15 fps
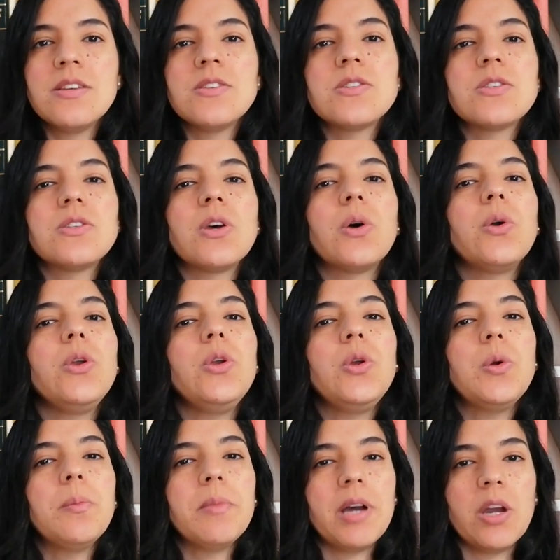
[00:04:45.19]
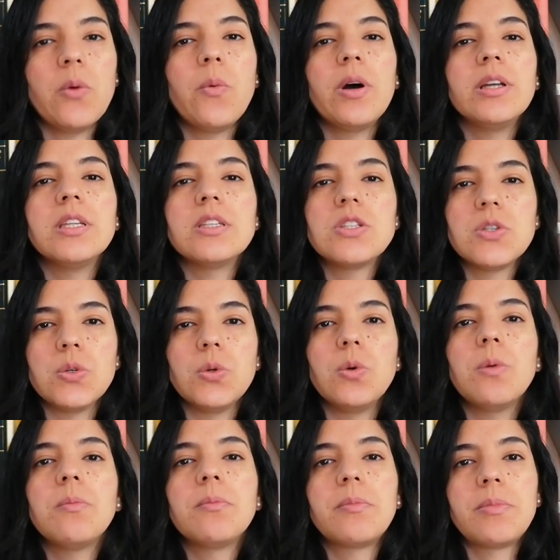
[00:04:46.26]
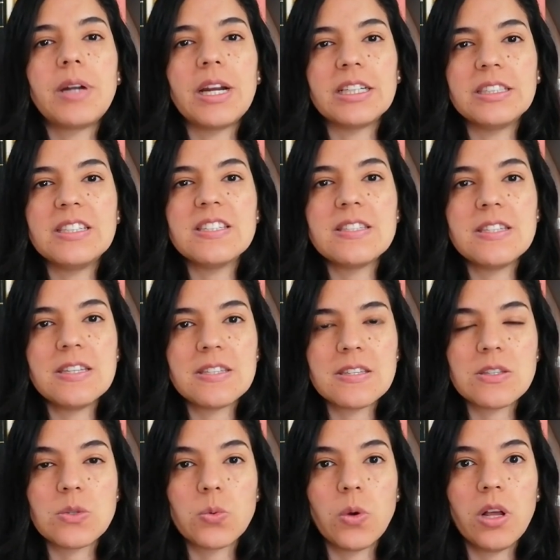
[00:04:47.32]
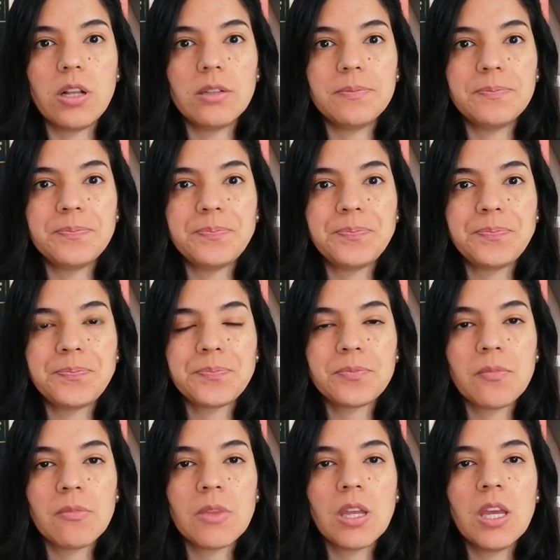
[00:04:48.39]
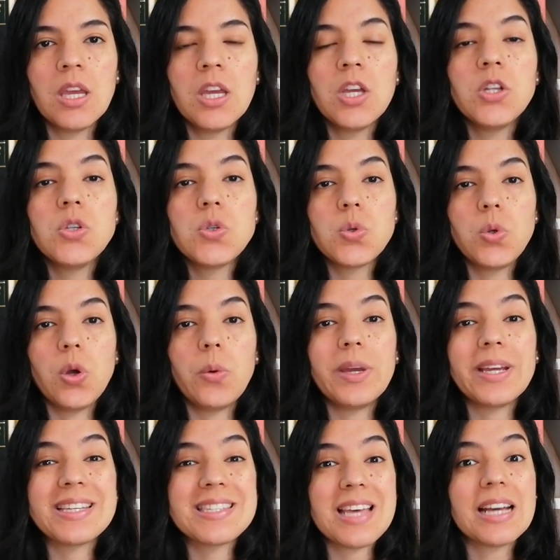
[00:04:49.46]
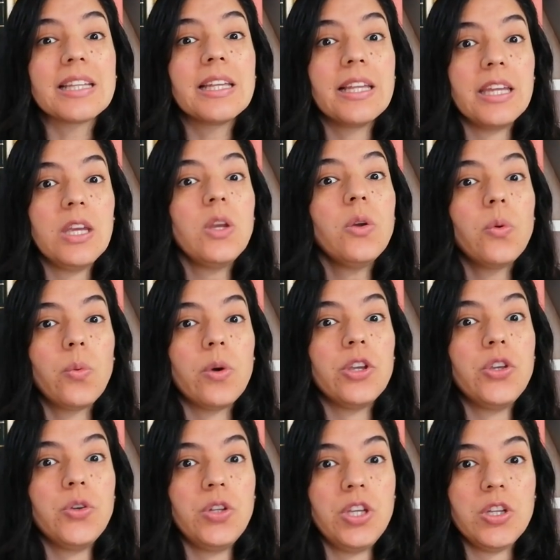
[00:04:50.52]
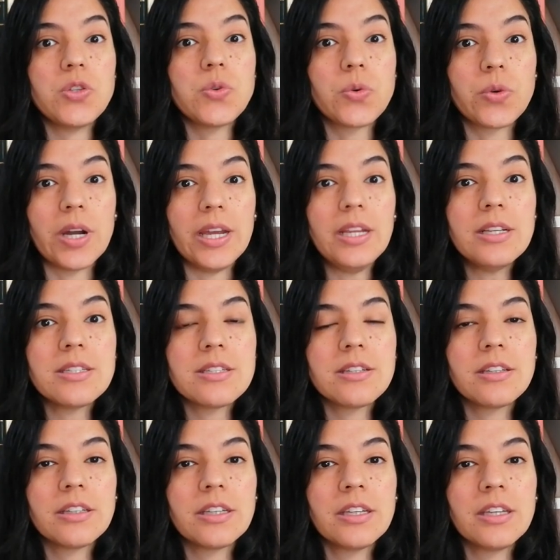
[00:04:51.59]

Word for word: So you might want to practice this as well. To know exactly what you need to write.